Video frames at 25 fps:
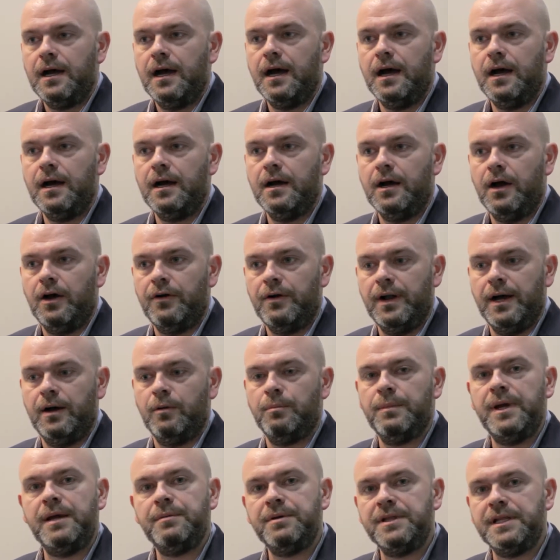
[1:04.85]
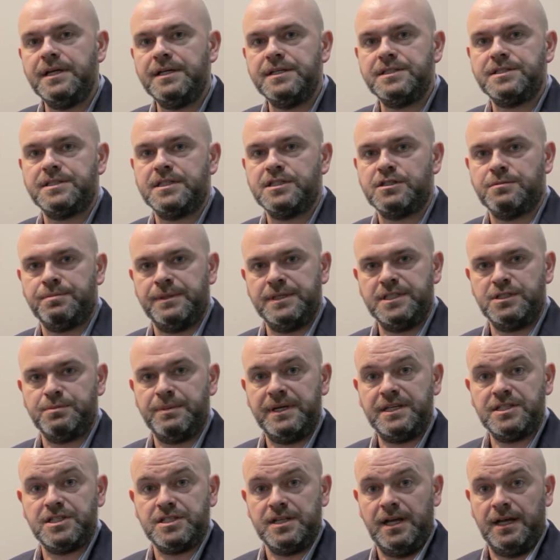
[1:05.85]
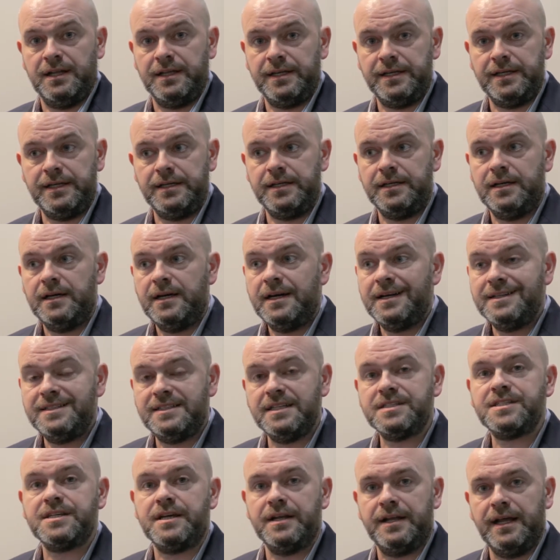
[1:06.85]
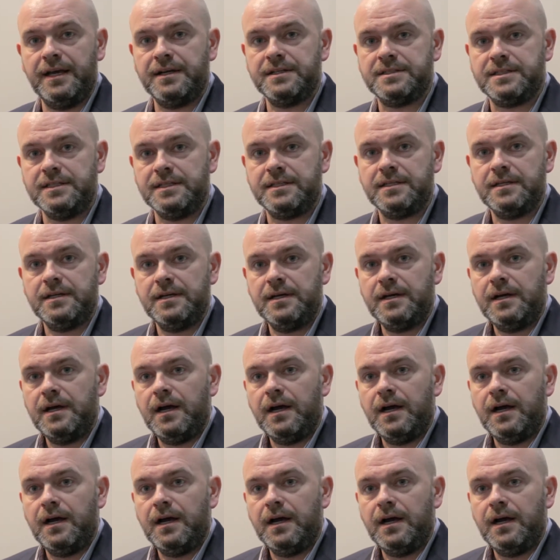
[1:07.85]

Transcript: around maybe these disciplines being slightly disconnected